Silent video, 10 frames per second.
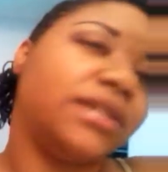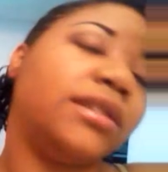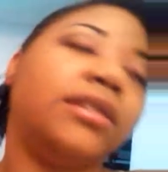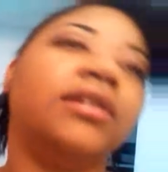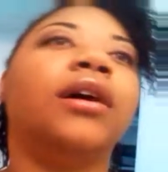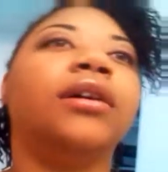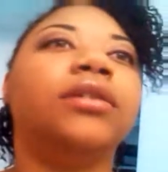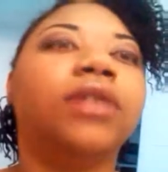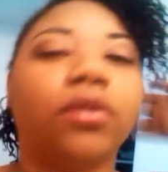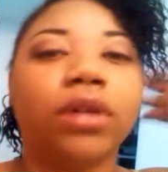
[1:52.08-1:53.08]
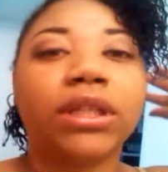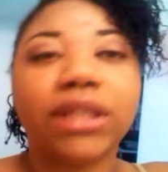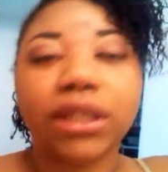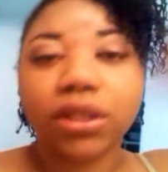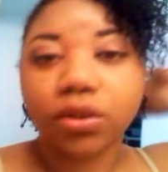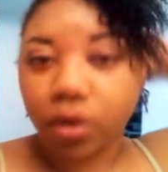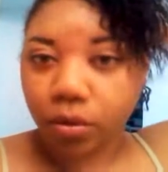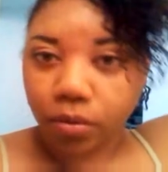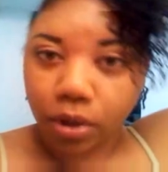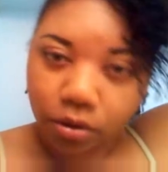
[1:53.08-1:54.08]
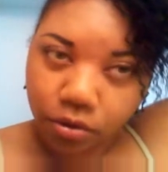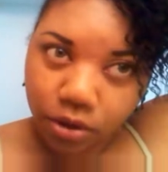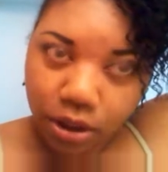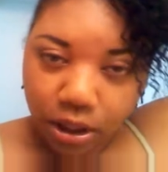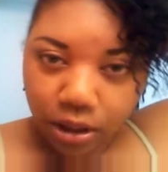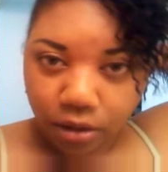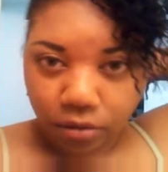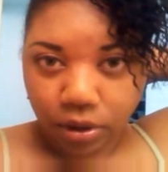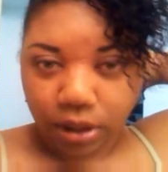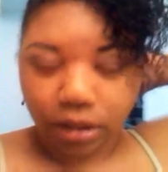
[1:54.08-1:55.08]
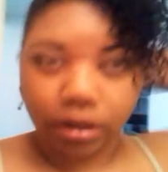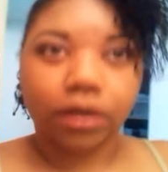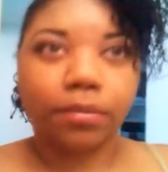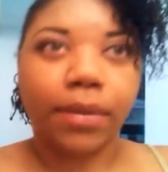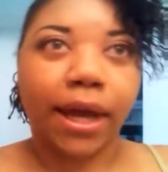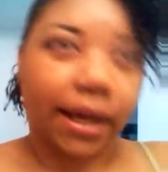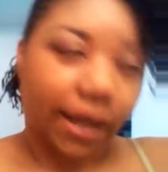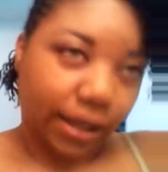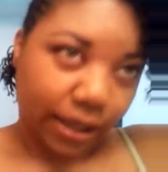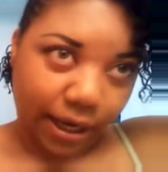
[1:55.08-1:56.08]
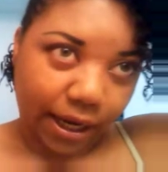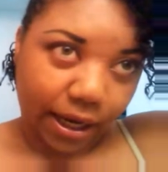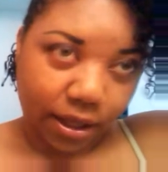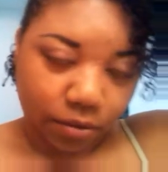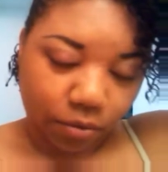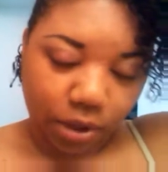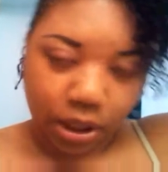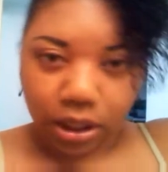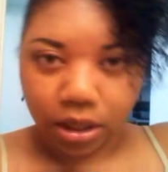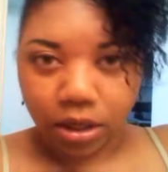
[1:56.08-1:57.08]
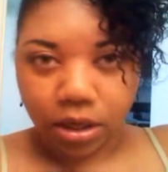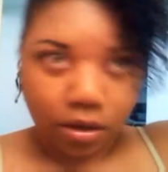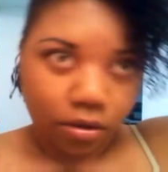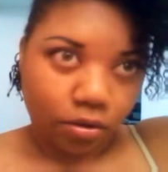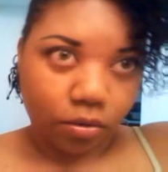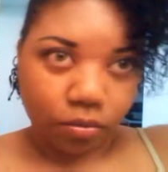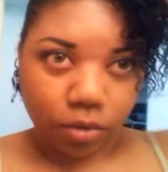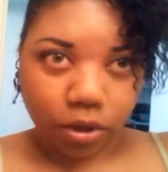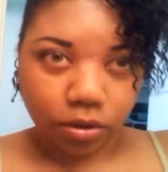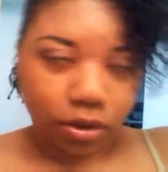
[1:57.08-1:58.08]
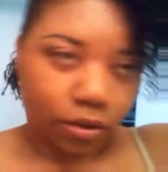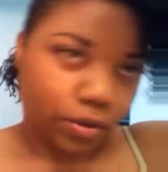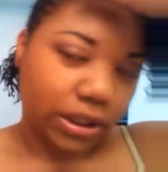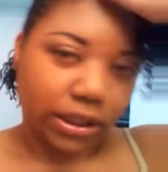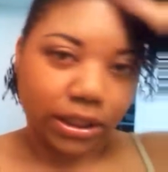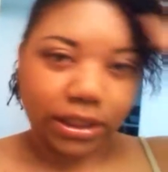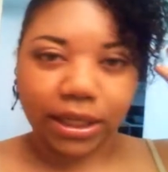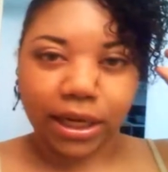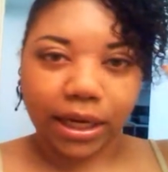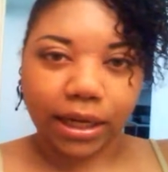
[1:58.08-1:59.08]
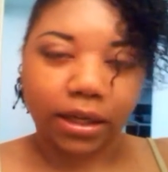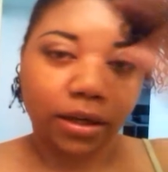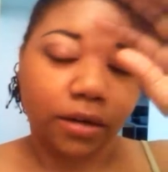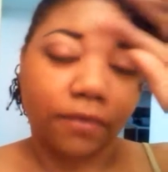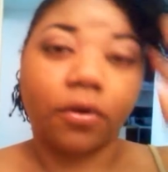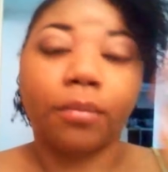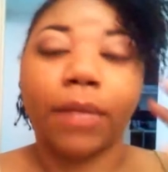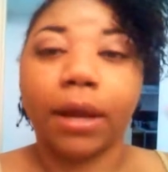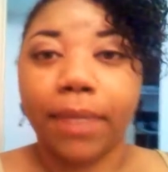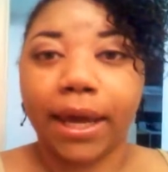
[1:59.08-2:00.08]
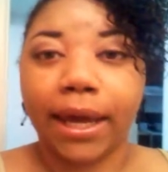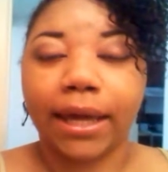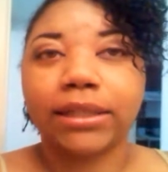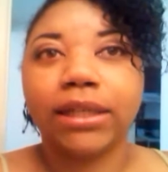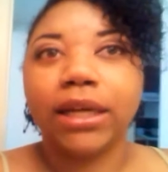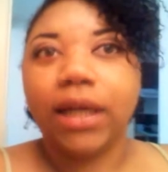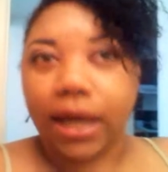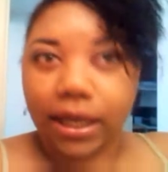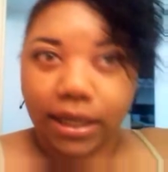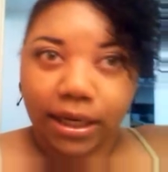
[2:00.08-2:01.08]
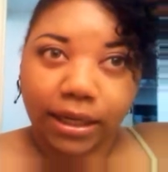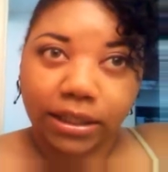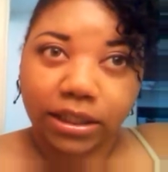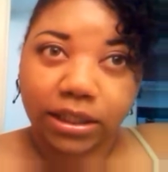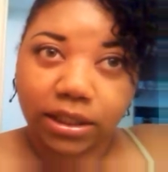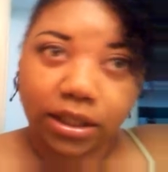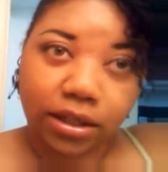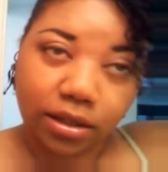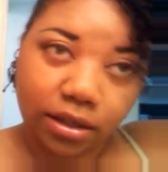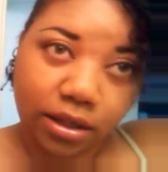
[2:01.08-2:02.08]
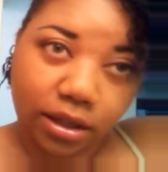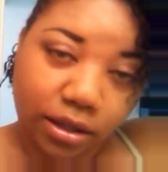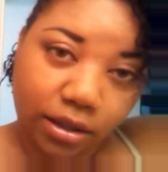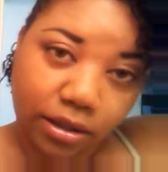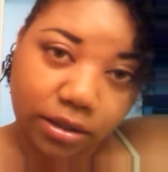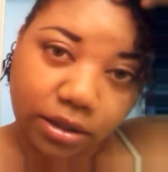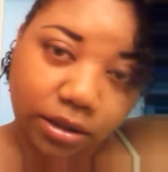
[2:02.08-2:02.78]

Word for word: uh, total of six rows going out in the back, and then I had three cornrows going to the side here for my bang and then I just uh, took